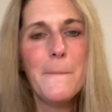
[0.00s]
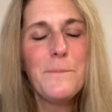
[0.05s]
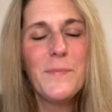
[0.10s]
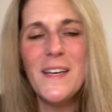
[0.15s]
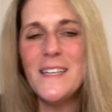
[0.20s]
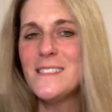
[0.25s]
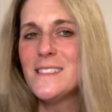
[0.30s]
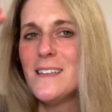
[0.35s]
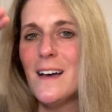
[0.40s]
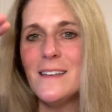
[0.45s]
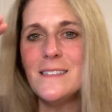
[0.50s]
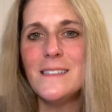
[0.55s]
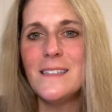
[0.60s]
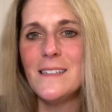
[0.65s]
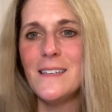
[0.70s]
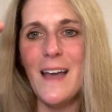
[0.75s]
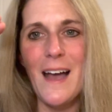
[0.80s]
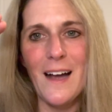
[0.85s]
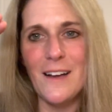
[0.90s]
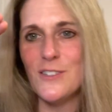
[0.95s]
it
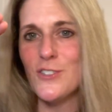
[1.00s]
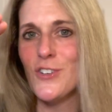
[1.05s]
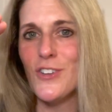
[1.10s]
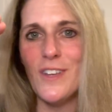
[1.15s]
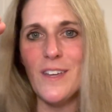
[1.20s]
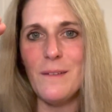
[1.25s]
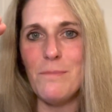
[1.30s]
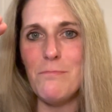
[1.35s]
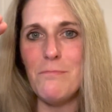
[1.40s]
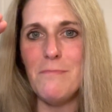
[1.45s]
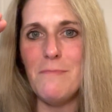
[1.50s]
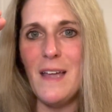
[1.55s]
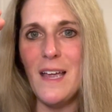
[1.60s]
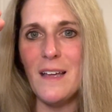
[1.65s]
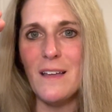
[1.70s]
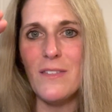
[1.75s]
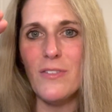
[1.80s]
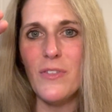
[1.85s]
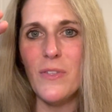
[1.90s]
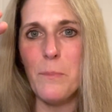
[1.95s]
doesn't actually
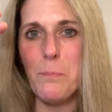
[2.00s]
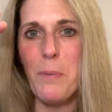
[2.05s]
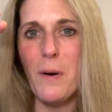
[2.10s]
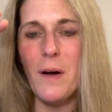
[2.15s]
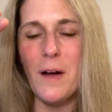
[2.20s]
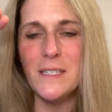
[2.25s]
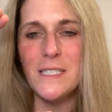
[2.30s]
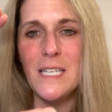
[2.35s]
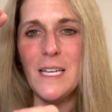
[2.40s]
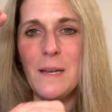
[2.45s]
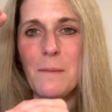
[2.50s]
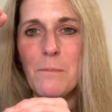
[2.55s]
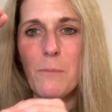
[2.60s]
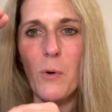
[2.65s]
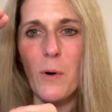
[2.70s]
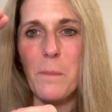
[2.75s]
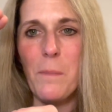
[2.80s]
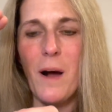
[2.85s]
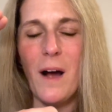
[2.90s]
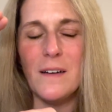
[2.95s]
make the team
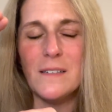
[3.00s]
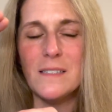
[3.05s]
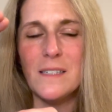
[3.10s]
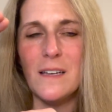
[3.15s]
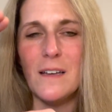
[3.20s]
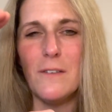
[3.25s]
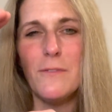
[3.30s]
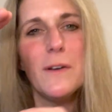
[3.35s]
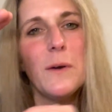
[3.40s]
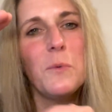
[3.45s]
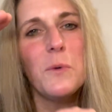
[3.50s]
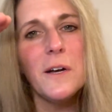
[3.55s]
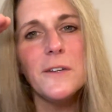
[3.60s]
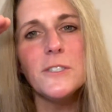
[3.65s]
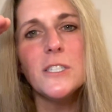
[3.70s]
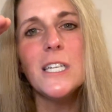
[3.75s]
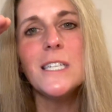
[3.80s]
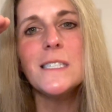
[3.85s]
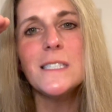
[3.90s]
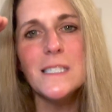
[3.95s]
more positive. It will
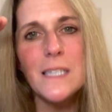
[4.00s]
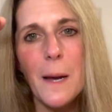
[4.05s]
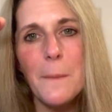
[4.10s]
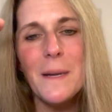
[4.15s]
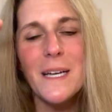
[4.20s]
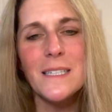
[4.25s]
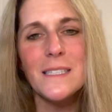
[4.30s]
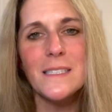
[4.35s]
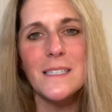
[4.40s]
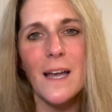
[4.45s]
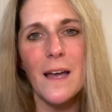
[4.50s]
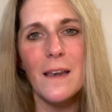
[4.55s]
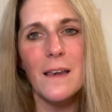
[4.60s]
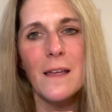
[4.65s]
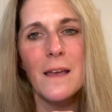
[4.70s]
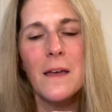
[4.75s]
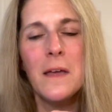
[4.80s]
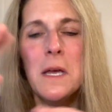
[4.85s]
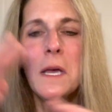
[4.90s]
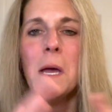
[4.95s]
to some extent.
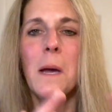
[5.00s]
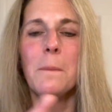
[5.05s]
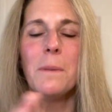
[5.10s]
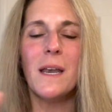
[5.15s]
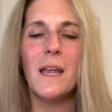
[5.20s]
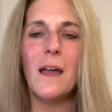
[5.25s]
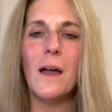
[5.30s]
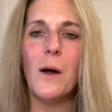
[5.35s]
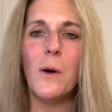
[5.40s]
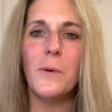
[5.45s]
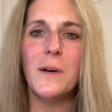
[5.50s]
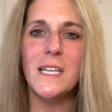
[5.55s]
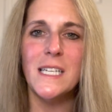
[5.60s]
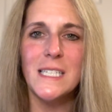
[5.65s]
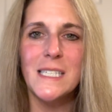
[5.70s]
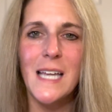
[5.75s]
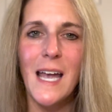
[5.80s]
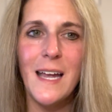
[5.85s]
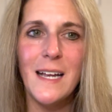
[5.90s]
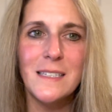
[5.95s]
But I always
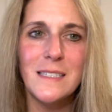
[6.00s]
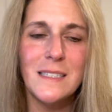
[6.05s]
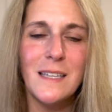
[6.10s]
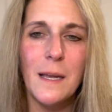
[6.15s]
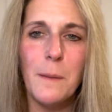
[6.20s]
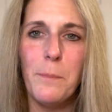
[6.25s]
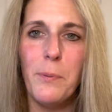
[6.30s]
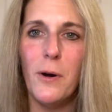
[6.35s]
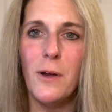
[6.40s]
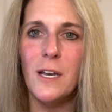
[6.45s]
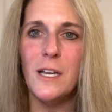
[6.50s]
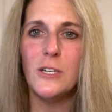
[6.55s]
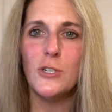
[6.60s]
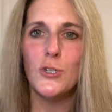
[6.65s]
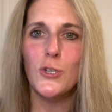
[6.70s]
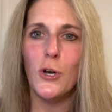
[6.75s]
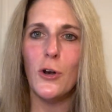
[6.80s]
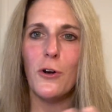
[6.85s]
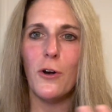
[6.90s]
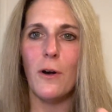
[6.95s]
say it's like putting
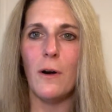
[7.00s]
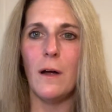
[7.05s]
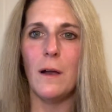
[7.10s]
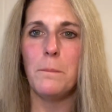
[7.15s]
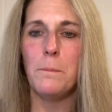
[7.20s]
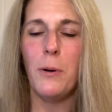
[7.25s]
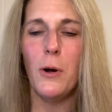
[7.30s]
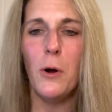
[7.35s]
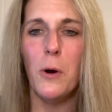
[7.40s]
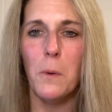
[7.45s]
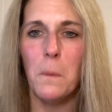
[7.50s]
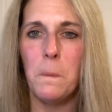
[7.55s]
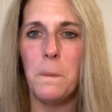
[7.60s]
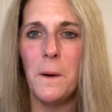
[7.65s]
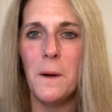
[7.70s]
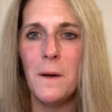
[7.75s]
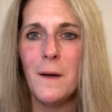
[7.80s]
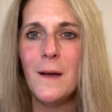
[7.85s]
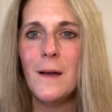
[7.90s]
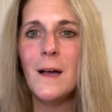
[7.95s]
sugar on poop.
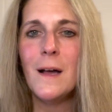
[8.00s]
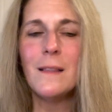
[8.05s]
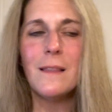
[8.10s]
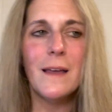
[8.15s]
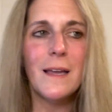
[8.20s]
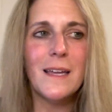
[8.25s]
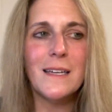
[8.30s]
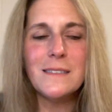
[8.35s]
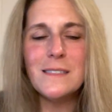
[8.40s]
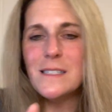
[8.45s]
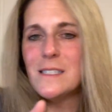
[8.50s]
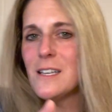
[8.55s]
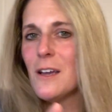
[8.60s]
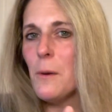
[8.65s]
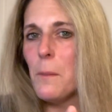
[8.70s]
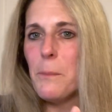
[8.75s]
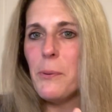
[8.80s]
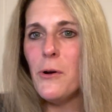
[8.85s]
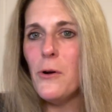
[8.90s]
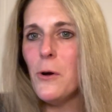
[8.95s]
It's
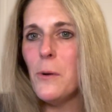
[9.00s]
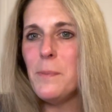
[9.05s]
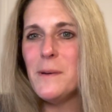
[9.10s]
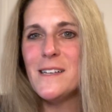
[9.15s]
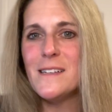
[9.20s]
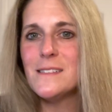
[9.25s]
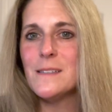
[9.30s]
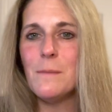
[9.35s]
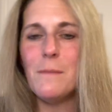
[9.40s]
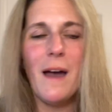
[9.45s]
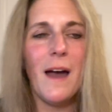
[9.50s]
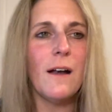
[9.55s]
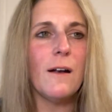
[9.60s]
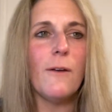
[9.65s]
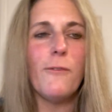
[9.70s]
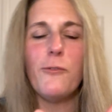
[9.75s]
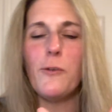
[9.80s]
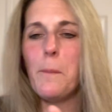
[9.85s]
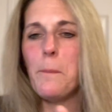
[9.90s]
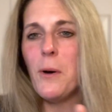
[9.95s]
still poop. It doesn't matter
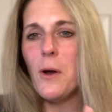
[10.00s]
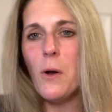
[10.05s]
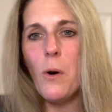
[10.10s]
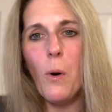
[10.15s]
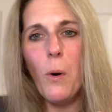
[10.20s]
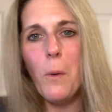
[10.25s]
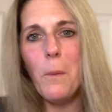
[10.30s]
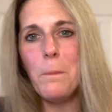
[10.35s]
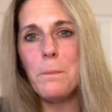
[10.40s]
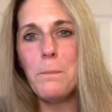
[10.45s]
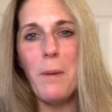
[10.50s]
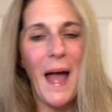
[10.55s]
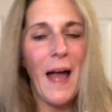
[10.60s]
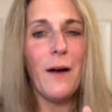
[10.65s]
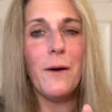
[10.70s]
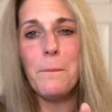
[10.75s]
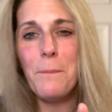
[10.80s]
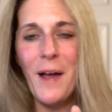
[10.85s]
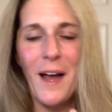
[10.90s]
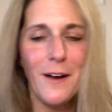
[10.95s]
if you put a whole
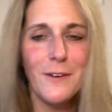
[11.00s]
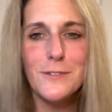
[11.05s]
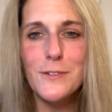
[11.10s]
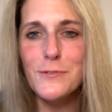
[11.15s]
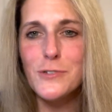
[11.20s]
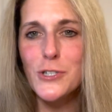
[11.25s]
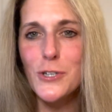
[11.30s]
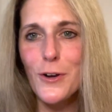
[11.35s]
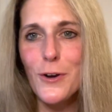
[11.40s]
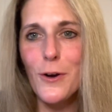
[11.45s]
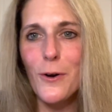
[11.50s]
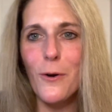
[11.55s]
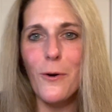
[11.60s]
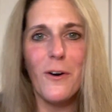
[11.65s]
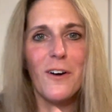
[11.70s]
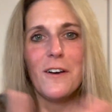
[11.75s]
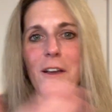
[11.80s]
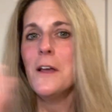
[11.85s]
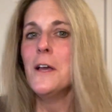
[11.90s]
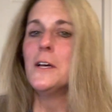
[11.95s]
pound of sugar
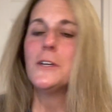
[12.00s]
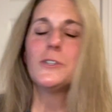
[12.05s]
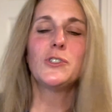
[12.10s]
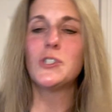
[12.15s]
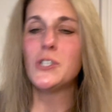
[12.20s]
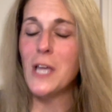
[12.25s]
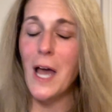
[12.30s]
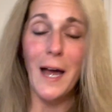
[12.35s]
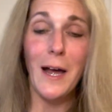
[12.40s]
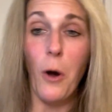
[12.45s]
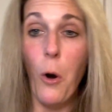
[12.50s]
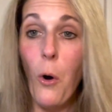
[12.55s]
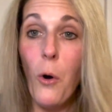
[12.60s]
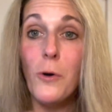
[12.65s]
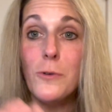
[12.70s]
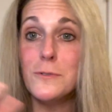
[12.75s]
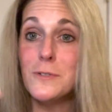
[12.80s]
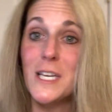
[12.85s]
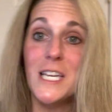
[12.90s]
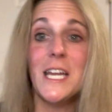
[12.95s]
or a
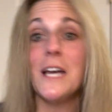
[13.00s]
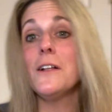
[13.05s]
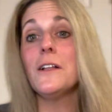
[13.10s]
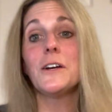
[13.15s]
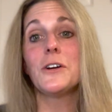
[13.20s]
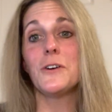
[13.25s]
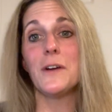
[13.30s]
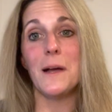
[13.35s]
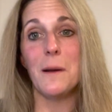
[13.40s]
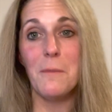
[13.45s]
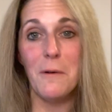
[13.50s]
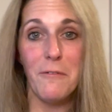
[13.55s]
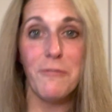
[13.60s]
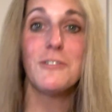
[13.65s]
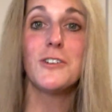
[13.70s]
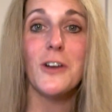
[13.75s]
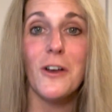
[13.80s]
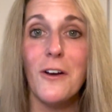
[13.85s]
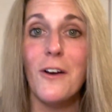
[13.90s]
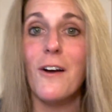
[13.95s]
whole kilogram of
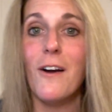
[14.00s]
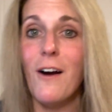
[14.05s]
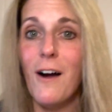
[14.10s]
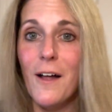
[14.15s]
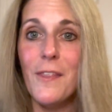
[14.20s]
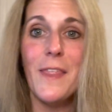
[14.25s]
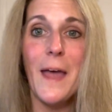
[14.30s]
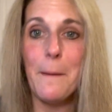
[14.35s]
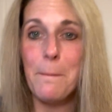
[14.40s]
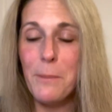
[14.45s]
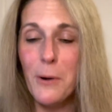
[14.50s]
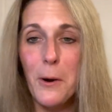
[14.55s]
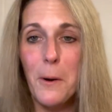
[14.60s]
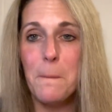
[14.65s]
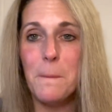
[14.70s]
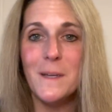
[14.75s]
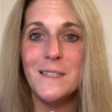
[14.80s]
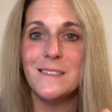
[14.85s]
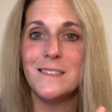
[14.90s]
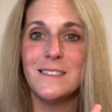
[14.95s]
sugar on that
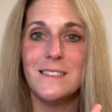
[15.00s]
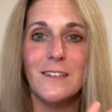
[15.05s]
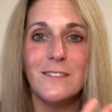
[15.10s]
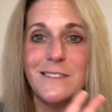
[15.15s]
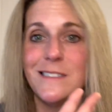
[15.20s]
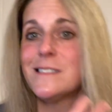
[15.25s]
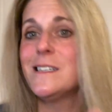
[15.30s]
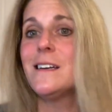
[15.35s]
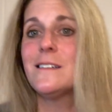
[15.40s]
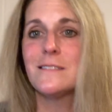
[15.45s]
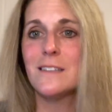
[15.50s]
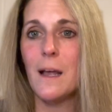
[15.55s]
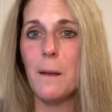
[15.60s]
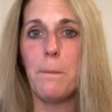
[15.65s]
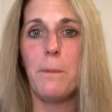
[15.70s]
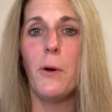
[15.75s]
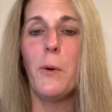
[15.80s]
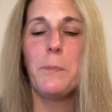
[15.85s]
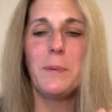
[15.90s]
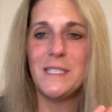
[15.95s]
poop. It still stinks
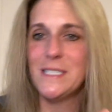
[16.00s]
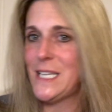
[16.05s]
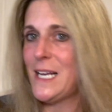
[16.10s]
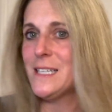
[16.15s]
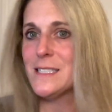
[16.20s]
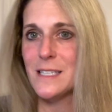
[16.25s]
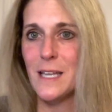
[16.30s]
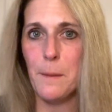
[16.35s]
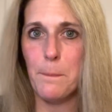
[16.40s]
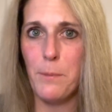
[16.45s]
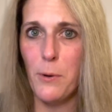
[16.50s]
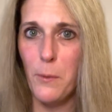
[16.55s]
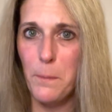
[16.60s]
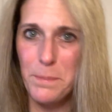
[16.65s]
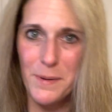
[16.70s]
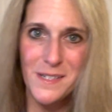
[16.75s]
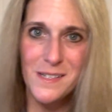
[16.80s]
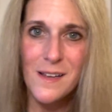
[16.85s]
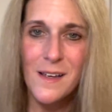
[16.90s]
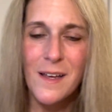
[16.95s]
like poop and tastes like poop.
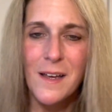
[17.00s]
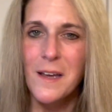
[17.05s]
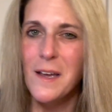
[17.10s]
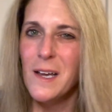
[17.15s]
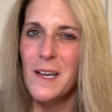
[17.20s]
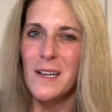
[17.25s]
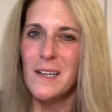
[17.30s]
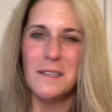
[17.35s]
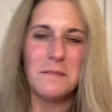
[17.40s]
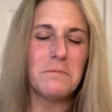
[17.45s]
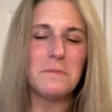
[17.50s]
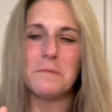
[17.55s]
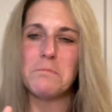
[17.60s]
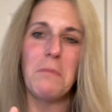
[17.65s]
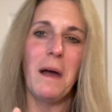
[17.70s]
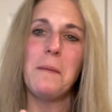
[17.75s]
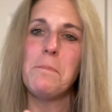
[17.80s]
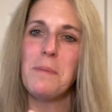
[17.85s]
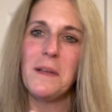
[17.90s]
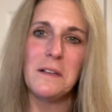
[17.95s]
It
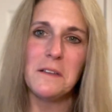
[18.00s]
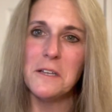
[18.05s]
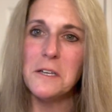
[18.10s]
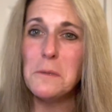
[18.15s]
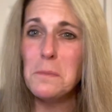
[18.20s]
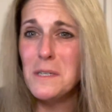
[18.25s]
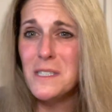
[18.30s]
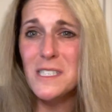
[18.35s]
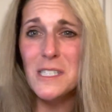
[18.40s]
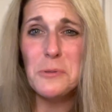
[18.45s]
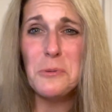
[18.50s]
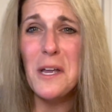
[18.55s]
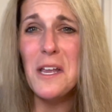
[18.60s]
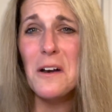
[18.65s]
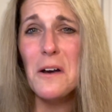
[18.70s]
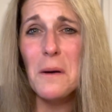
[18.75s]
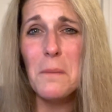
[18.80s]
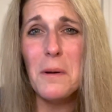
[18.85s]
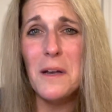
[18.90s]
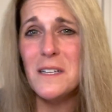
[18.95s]
might be a little bit
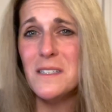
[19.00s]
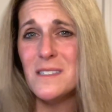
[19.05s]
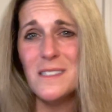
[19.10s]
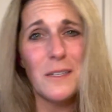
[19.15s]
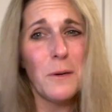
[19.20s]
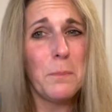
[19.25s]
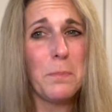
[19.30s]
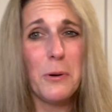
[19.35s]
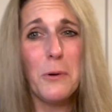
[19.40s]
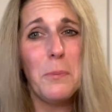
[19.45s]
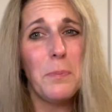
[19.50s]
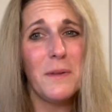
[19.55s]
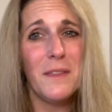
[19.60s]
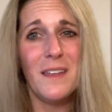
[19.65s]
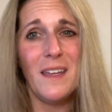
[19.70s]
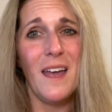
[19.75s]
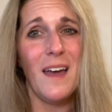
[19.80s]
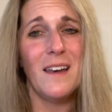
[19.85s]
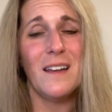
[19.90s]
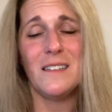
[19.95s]
sweeter, but it's still poop in
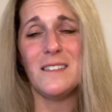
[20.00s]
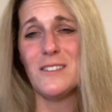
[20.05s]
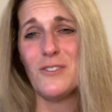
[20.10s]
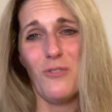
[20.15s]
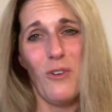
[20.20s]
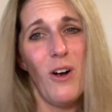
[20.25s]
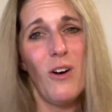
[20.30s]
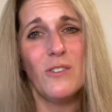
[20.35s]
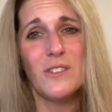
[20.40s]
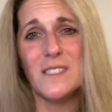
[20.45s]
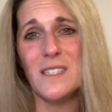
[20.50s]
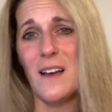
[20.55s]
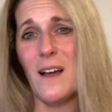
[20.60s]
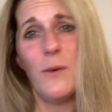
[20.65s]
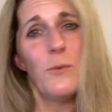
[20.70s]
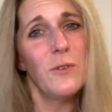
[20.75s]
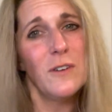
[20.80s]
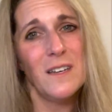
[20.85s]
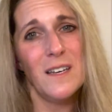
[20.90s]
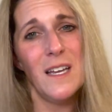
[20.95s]
the end. It's gross, and I
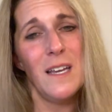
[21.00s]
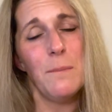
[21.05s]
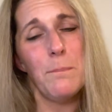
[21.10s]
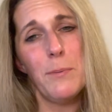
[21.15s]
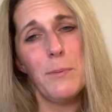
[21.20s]
wouldn't eat